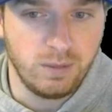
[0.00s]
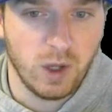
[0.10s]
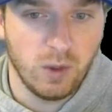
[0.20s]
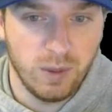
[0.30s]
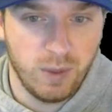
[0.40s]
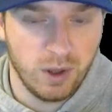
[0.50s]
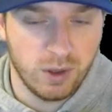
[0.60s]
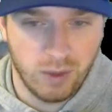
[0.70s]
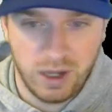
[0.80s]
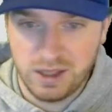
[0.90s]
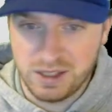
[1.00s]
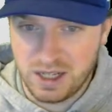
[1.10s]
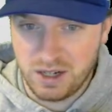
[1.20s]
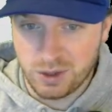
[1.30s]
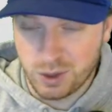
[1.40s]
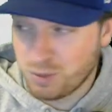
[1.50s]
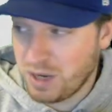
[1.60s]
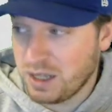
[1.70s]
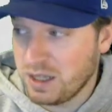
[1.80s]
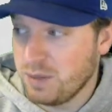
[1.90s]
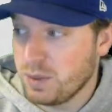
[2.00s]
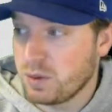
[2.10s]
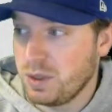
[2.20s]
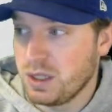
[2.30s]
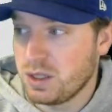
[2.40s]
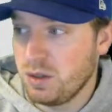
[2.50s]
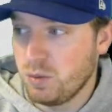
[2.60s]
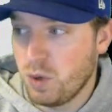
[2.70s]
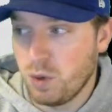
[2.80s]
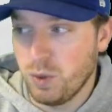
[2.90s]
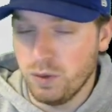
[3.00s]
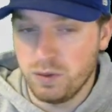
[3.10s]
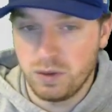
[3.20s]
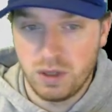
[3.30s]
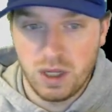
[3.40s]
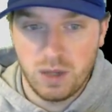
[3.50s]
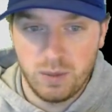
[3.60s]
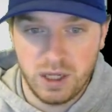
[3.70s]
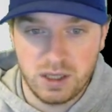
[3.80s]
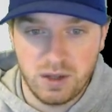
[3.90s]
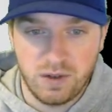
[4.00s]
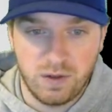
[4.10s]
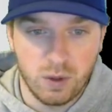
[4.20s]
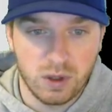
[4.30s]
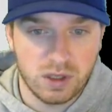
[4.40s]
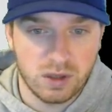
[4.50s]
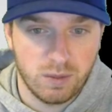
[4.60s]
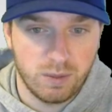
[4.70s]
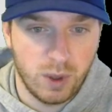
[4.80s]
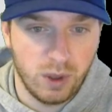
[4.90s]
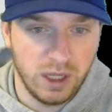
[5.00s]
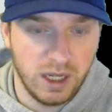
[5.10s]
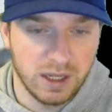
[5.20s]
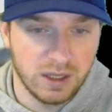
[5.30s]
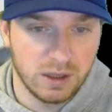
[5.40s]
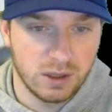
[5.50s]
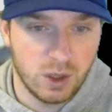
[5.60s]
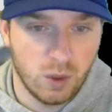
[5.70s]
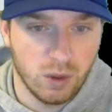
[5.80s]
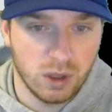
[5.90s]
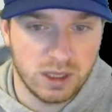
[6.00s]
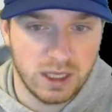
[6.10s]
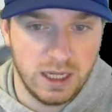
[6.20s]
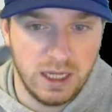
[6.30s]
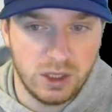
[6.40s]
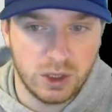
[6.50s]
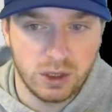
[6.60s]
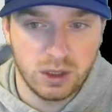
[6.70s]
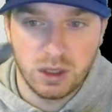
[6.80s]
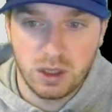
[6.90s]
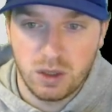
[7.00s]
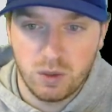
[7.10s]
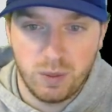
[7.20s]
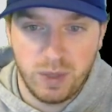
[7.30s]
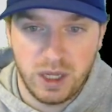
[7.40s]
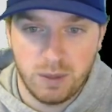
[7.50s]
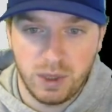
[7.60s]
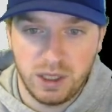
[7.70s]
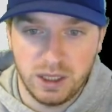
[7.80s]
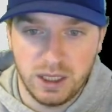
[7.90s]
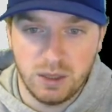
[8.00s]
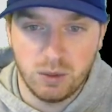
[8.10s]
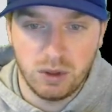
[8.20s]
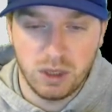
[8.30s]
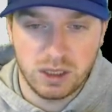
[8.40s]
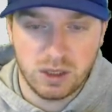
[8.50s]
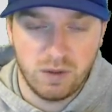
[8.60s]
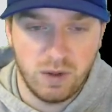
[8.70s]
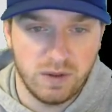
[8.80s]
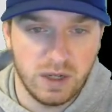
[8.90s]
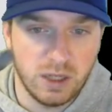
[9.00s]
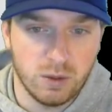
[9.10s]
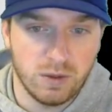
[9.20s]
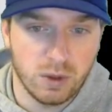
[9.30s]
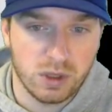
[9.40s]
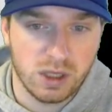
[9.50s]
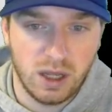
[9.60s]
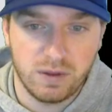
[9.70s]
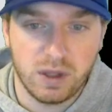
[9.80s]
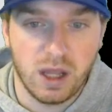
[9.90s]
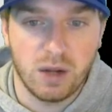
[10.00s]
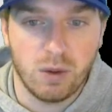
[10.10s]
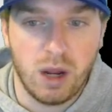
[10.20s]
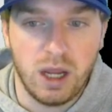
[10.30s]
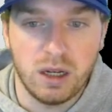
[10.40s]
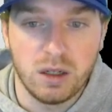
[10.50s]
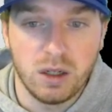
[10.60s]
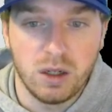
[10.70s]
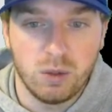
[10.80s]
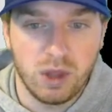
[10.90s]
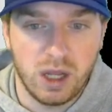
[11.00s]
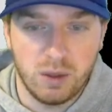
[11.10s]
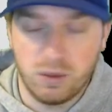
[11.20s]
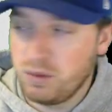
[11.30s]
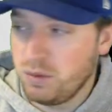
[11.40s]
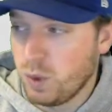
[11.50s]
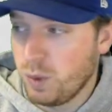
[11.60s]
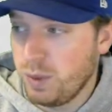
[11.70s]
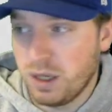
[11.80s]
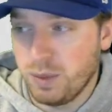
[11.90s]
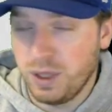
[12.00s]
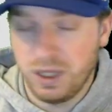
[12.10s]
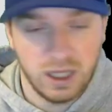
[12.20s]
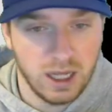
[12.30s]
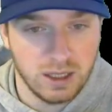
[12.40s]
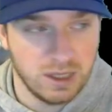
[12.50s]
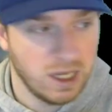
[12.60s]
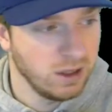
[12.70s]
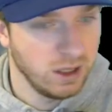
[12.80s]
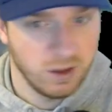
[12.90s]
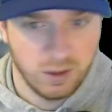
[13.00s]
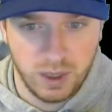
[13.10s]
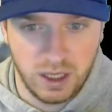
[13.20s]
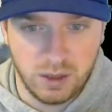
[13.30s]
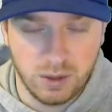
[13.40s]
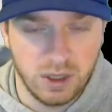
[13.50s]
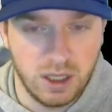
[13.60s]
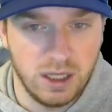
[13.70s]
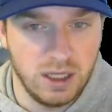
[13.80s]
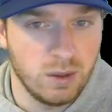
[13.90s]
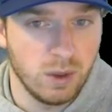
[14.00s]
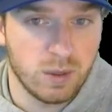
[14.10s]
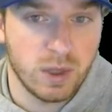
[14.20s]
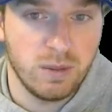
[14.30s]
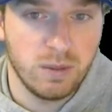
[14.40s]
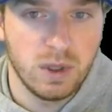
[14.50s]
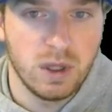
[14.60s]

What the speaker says: well, the particle right in the center, directly in between these two, won't move, because the force pulling it towards each will be completely equal. And so if we have an equal force left and right, well, then it will be completely canceled out and it'll be in equilibrium.